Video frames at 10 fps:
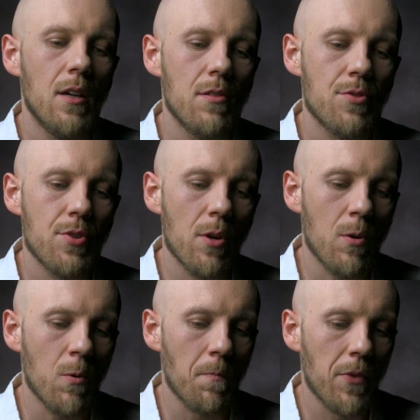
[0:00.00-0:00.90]

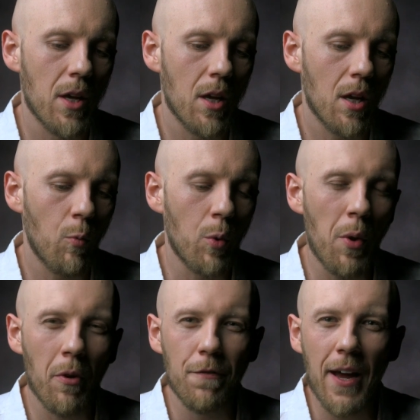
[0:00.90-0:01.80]
So when we
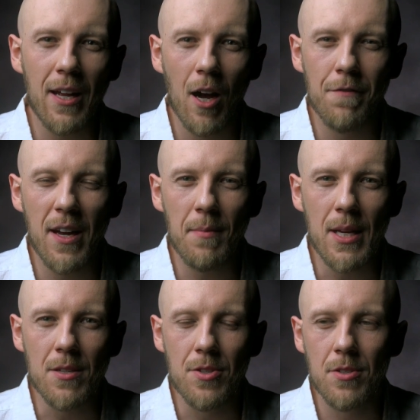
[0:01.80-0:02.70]
were fighting off
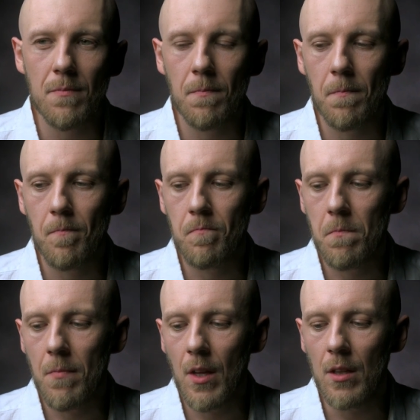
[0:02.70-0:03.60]
enemies
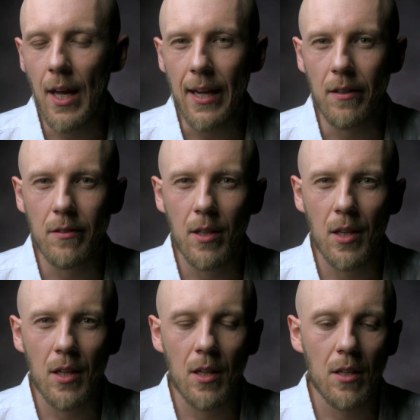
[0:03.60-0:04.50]
like
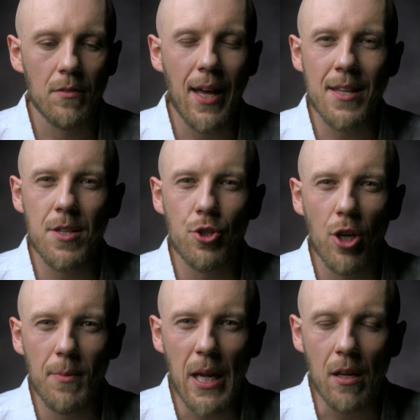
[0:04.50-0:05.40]
Nazi
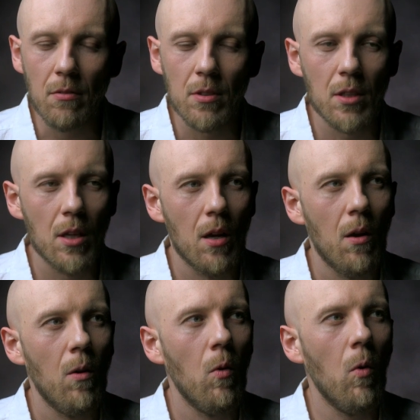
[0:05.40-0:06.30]
Germany
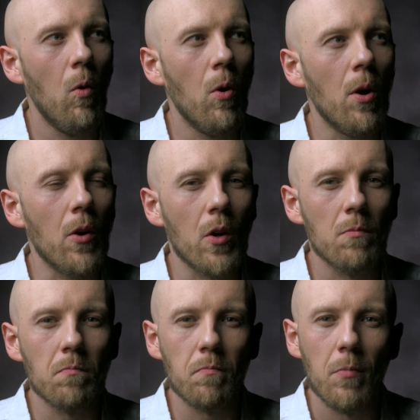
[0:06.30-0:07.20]
or
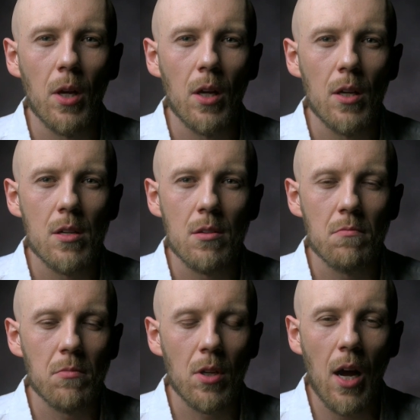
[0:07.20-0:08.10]

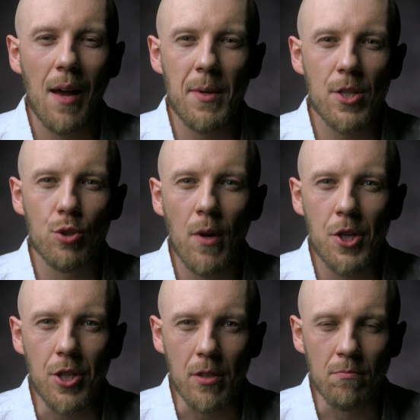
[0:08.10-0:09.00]
Communist
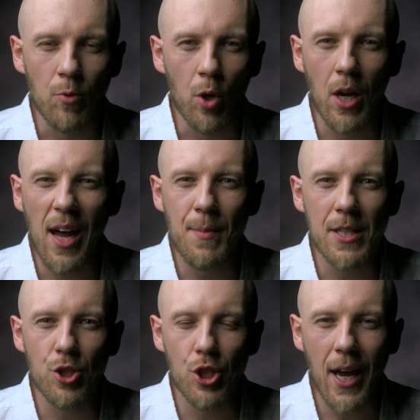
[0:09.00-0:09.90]
Russia or
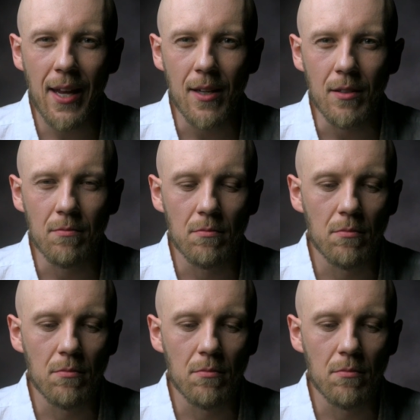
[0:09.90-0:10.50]
Communist China,